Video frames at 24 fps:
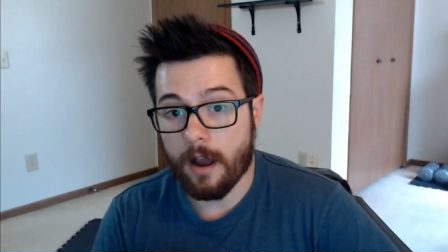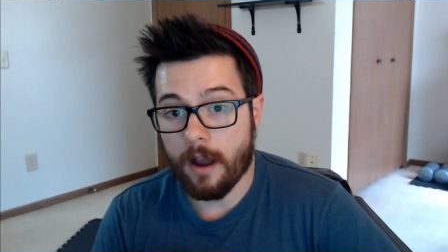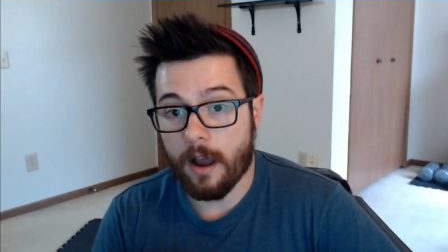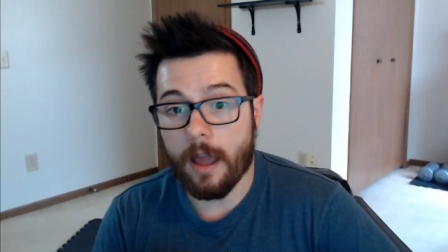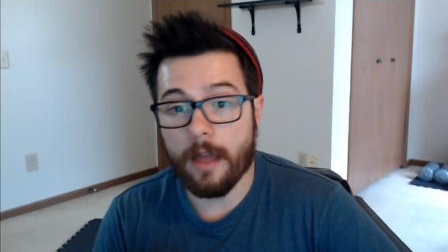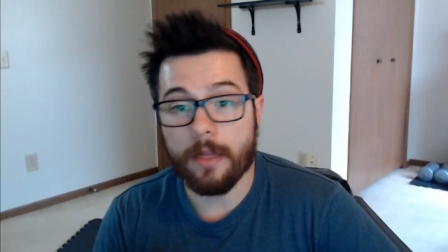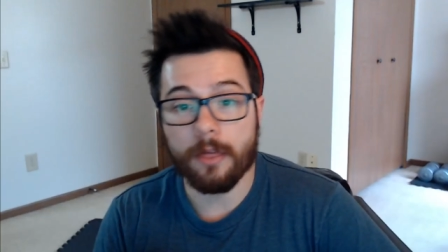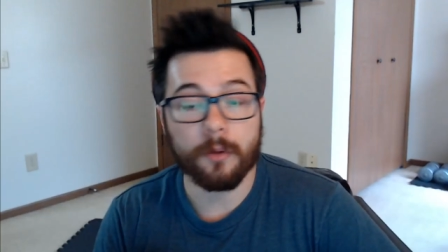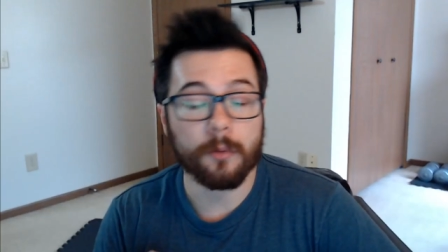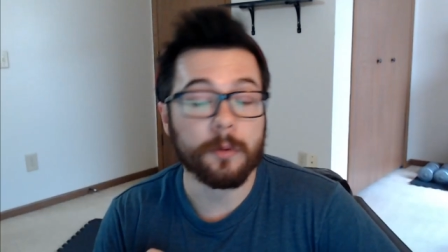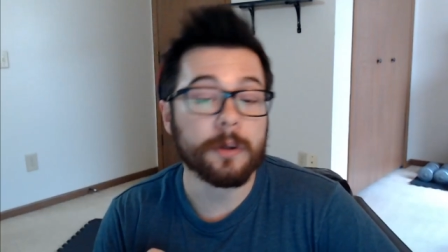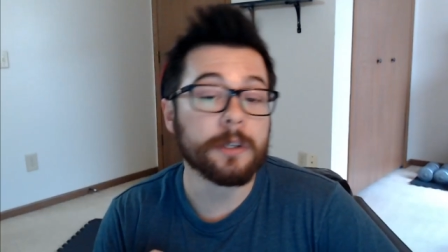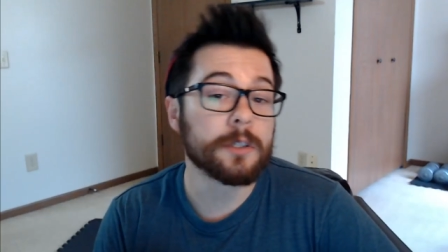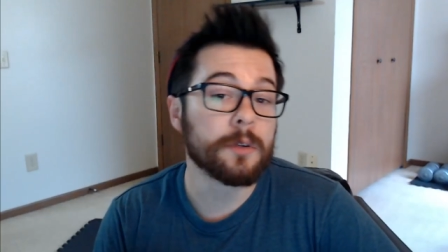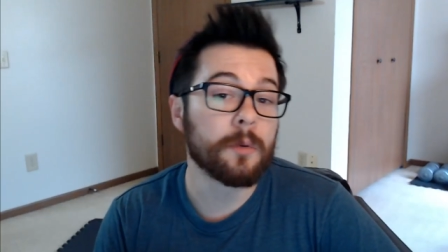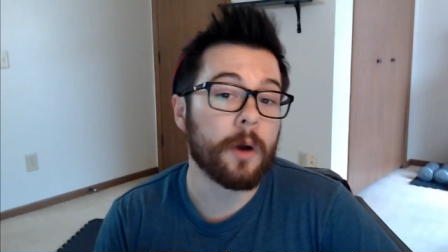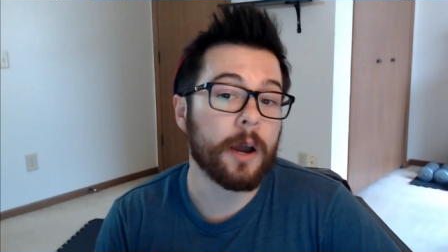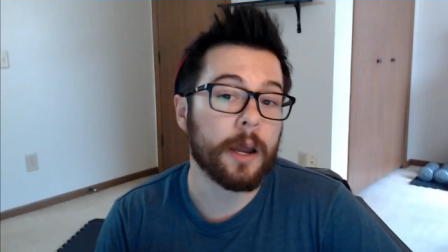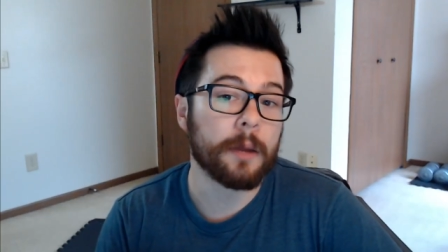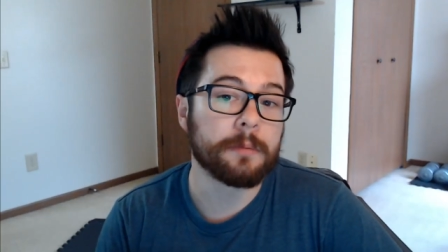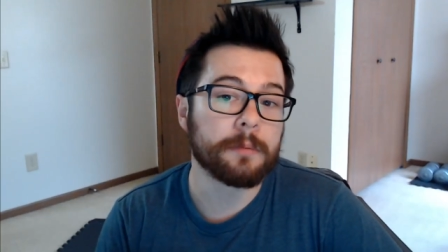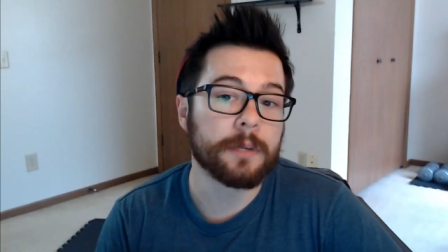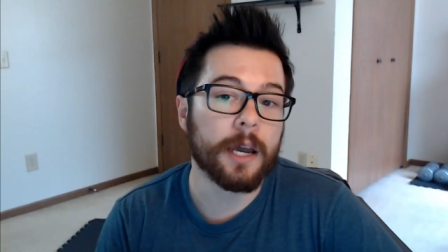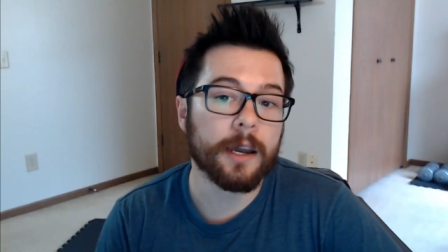And the reason
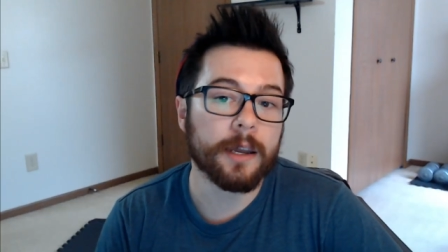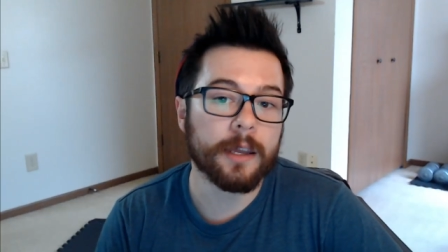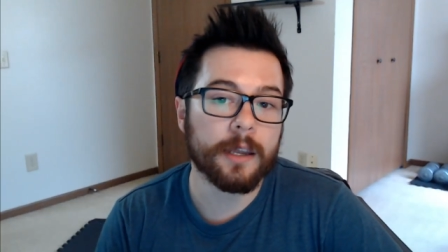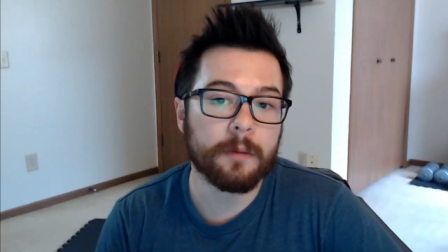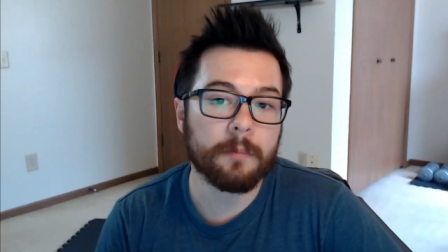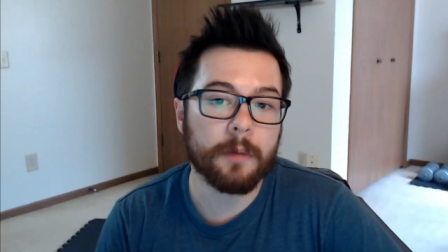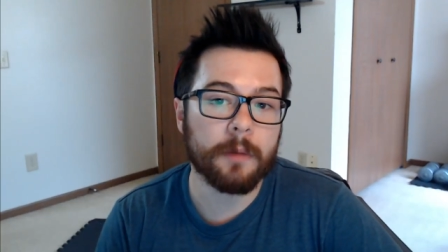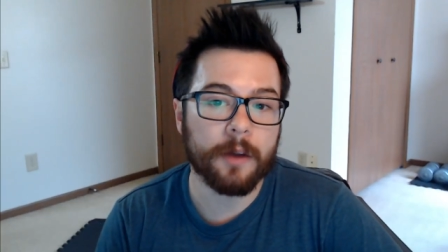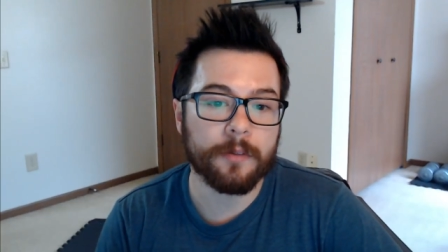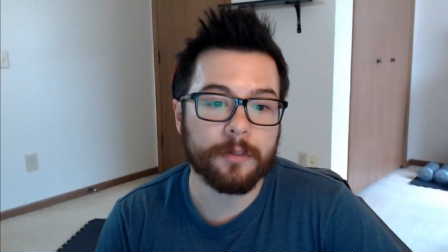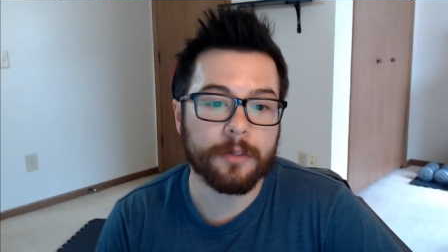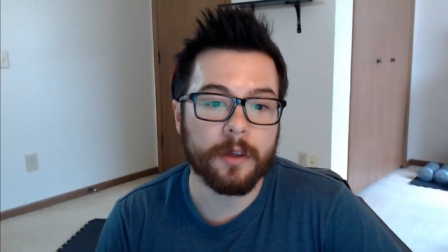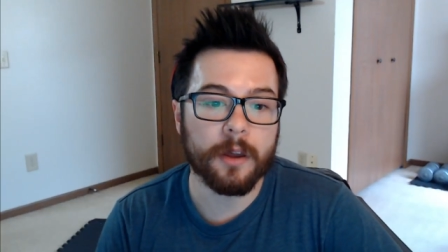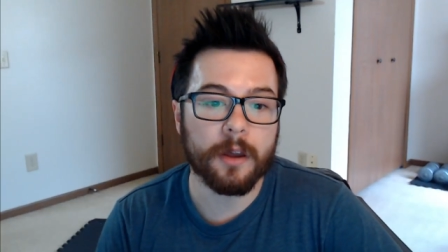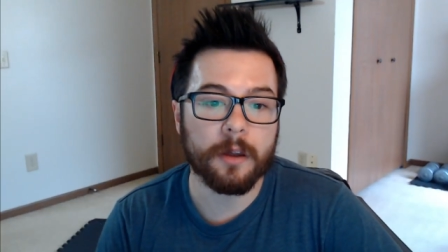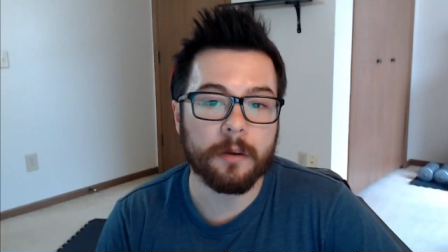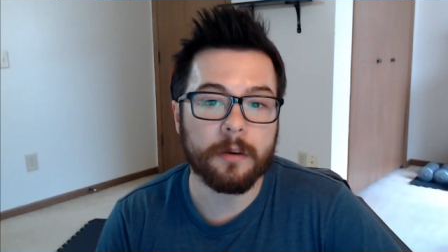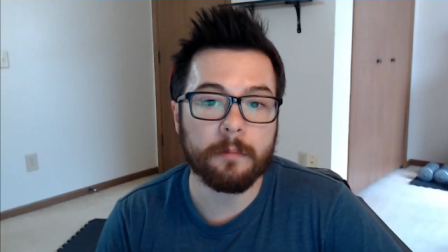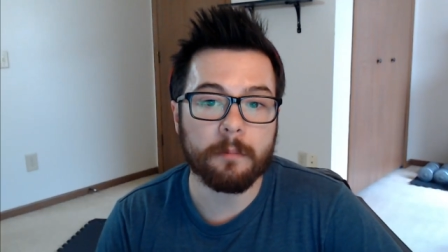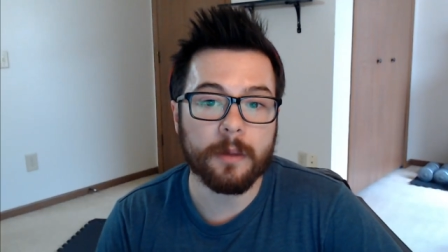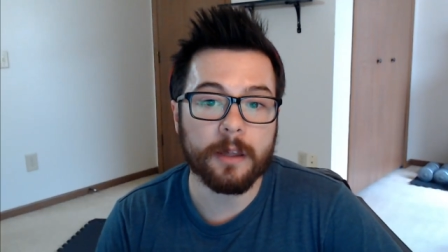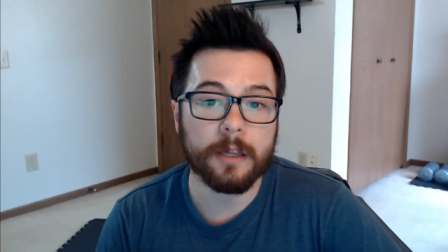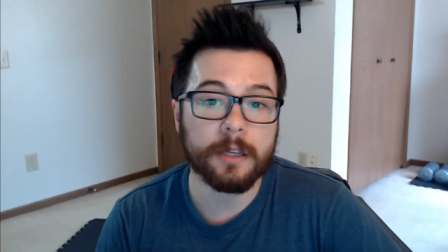why I'm talking about them